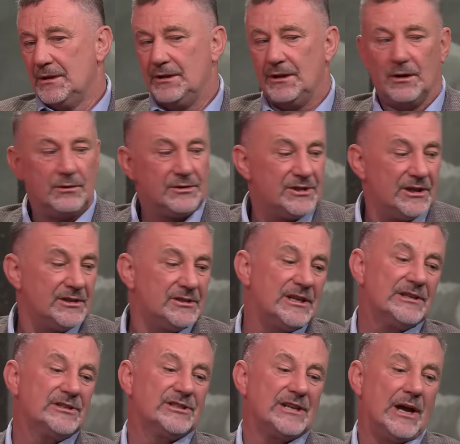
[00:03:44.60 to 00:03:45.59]
You know,
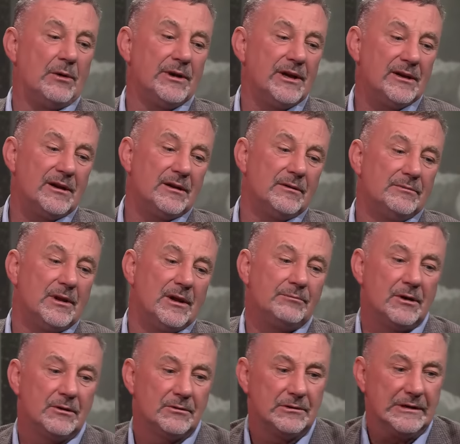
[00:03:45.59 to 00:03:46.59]
it's sour. I
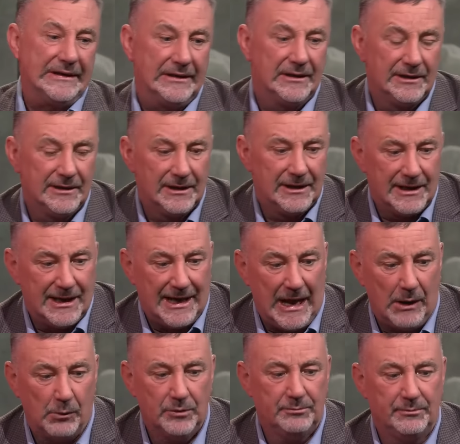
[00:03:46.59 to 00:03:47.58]

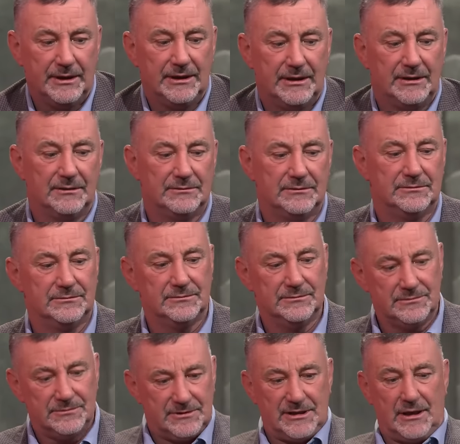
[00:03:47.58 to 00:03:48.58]
wouldn't be
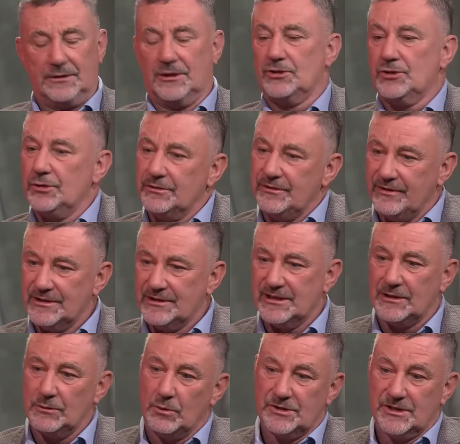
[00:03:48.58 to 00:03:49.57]
telling the truth if I
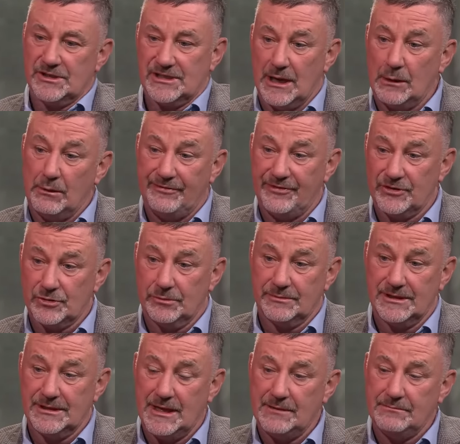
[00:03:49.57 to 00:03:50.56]
said I wasn't sour for some
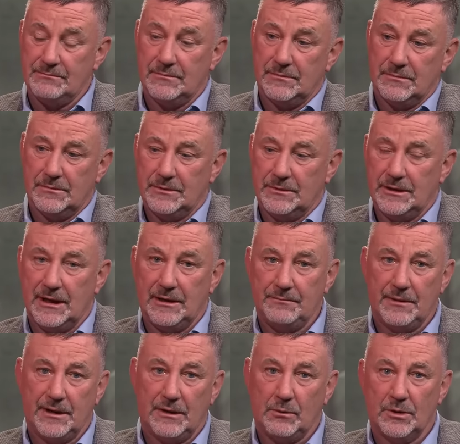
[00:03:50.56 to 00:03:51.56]
time. Yeah,
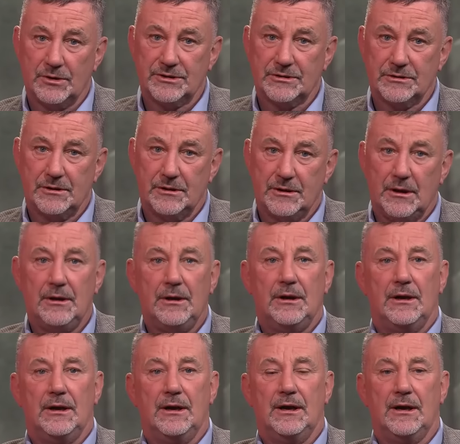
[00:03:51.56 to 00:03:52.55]
I was.
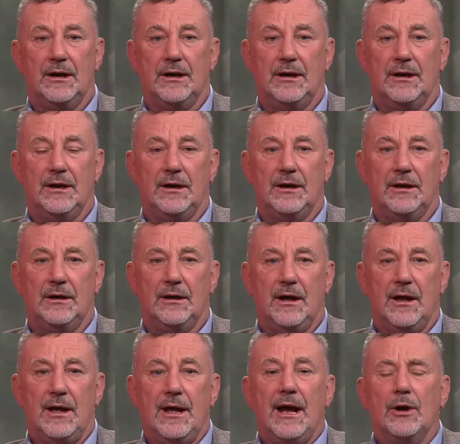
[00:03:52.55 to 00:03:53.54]
I
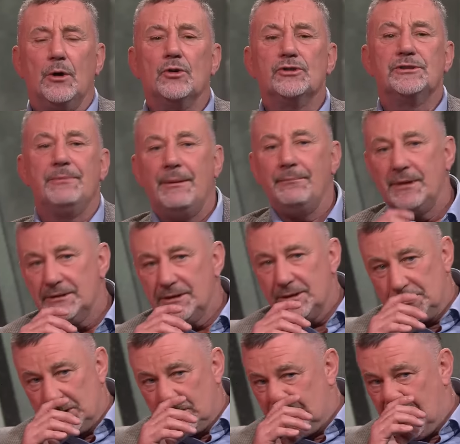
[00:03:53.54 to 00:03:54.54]
always remember
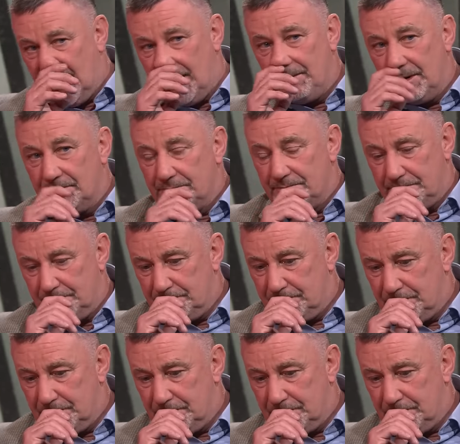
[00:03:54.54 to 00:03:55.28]
the chairman,